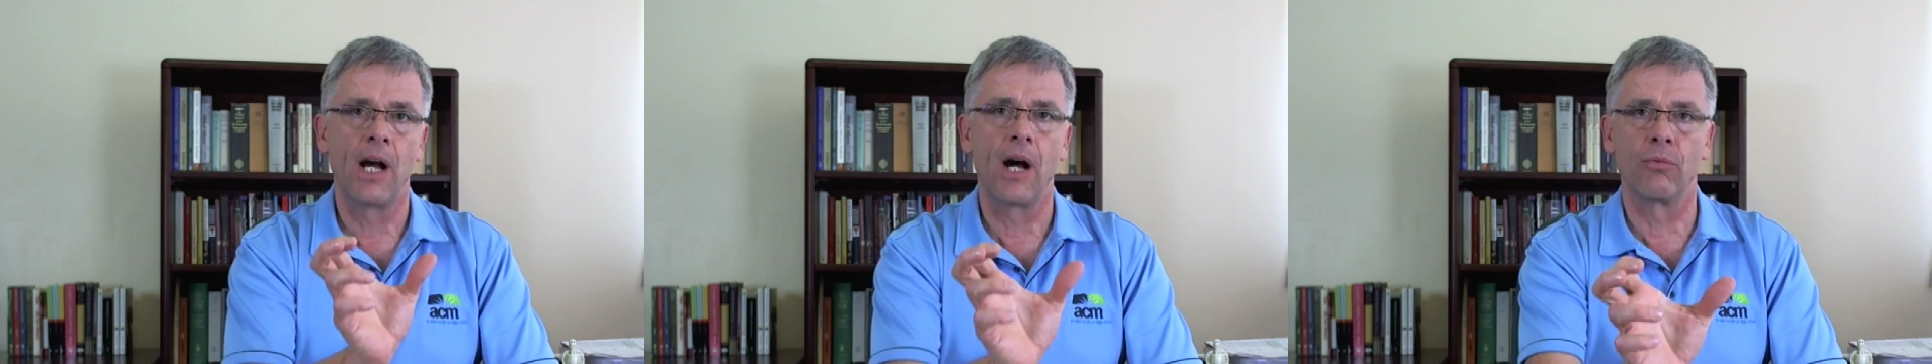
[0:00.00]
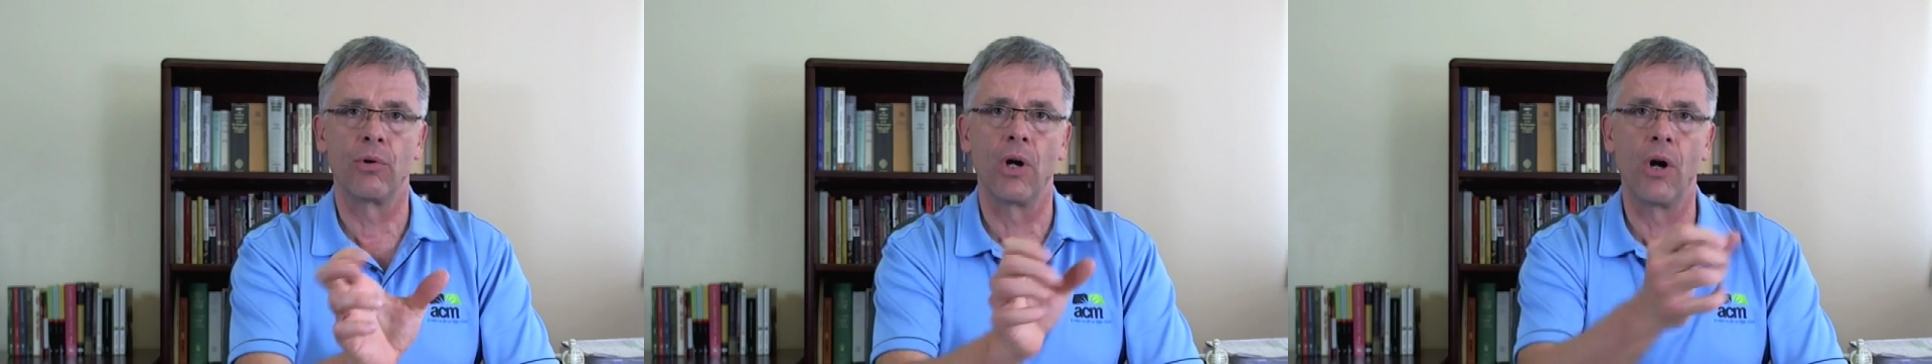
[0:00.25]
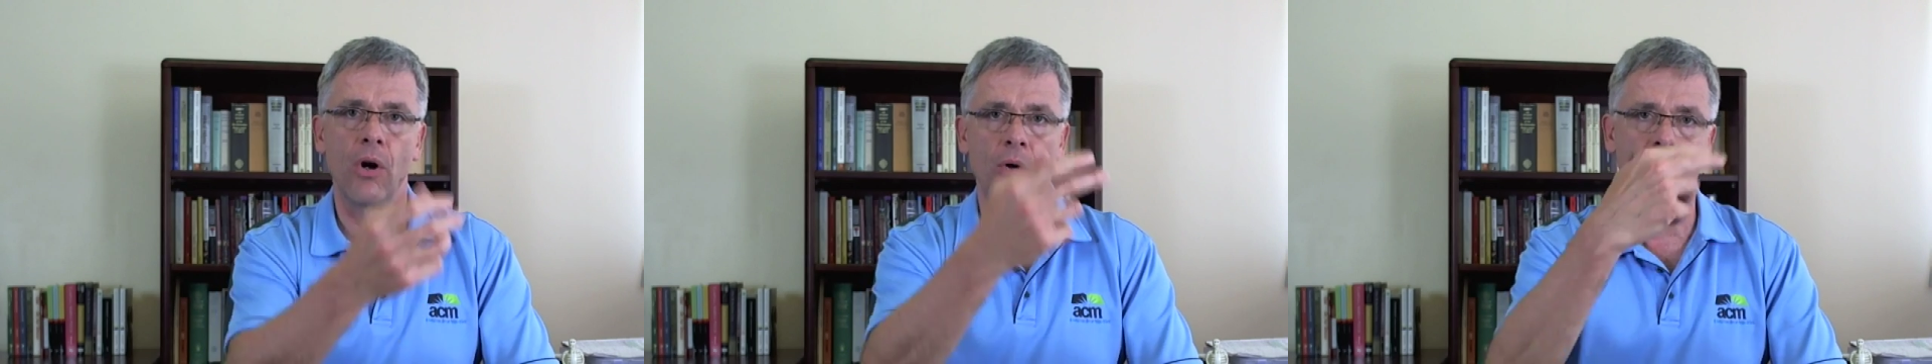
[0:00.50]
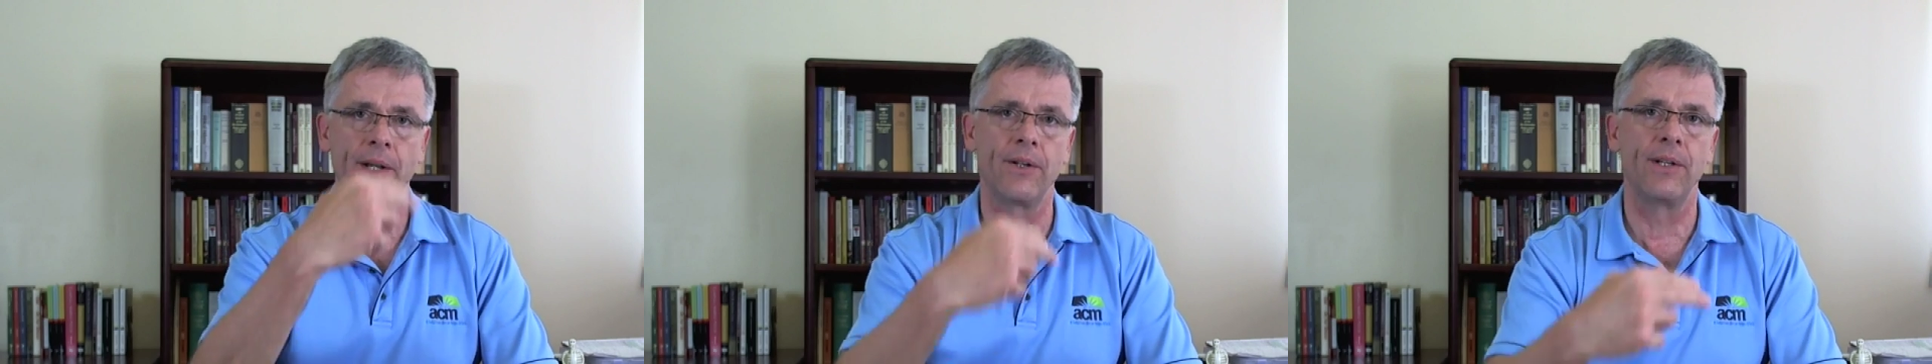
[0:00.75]
a row
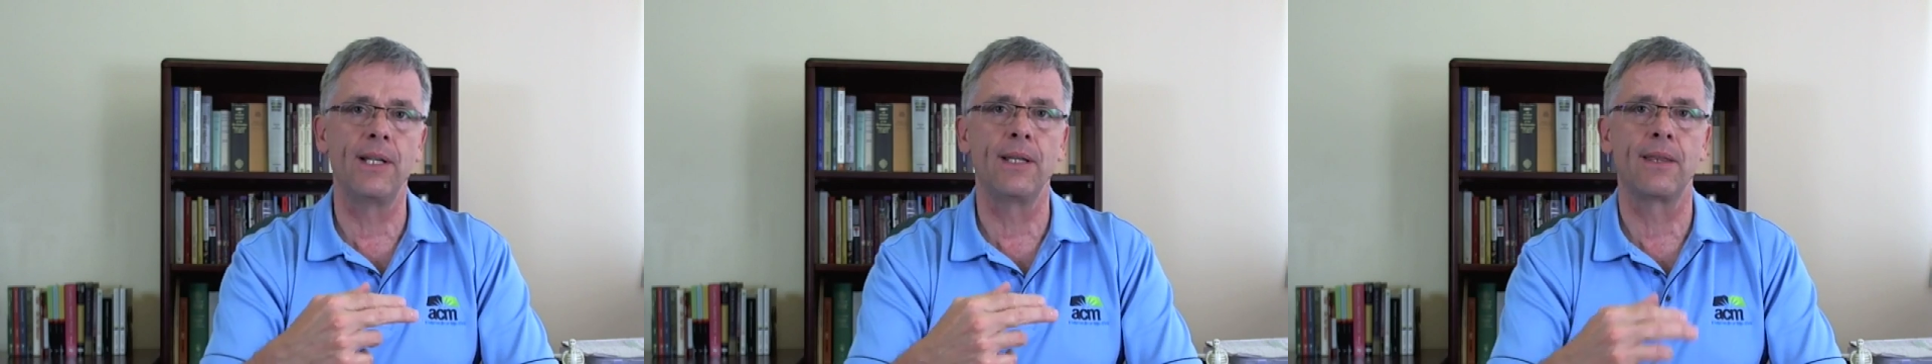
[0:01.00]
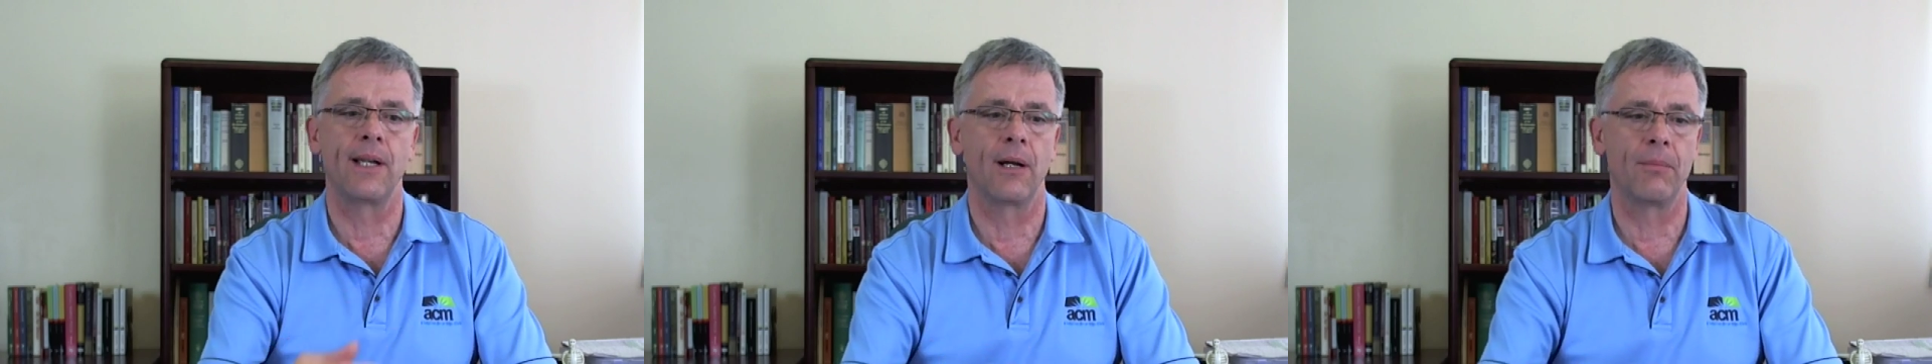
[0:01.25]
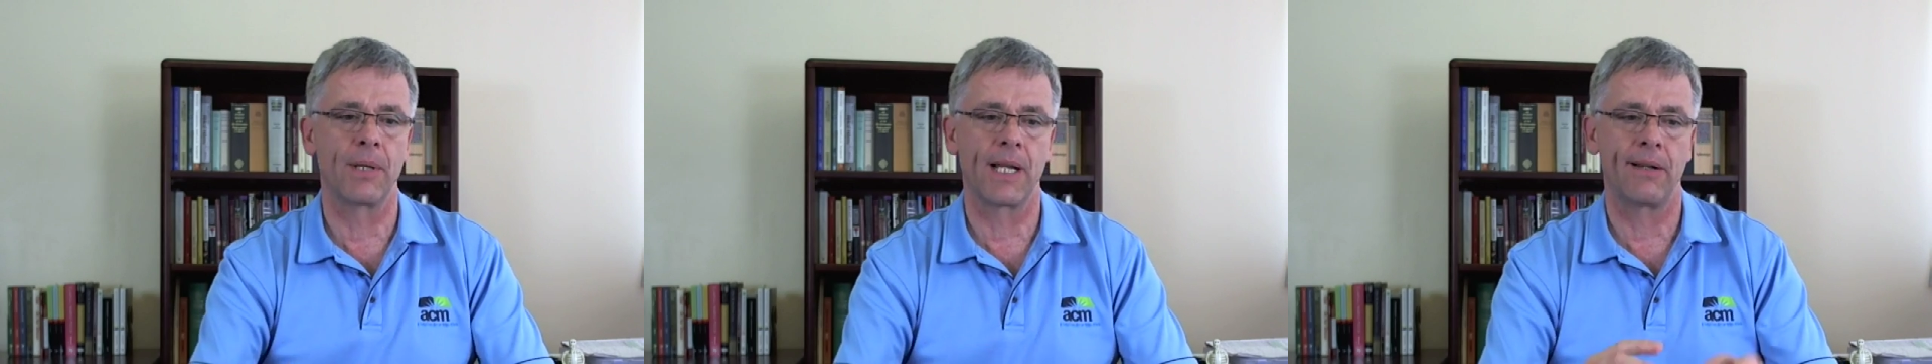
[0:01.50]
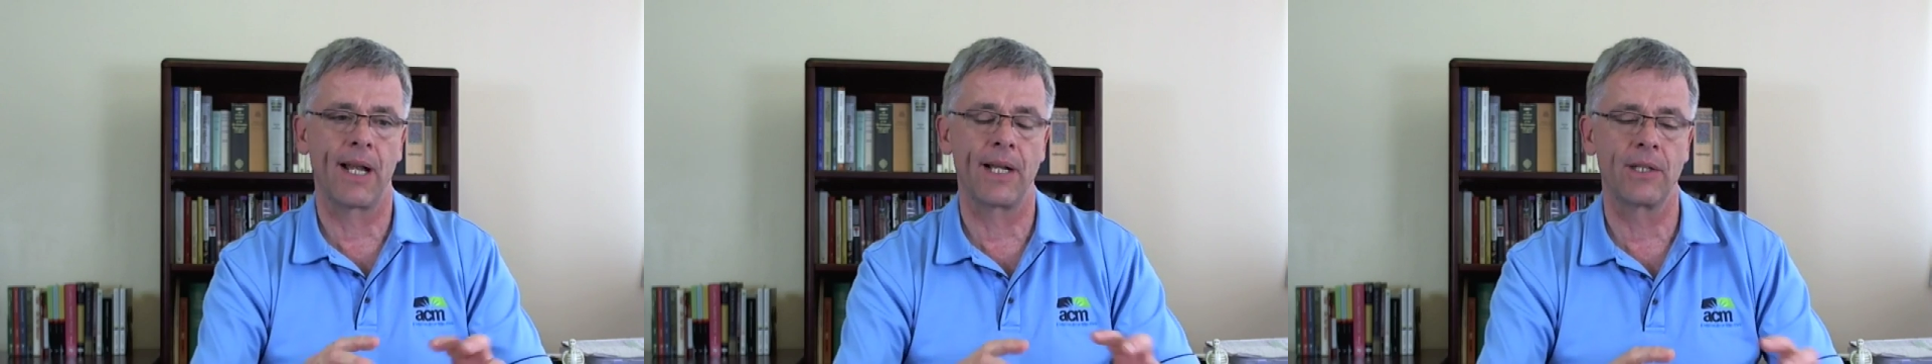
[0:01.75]
underneath there, but I,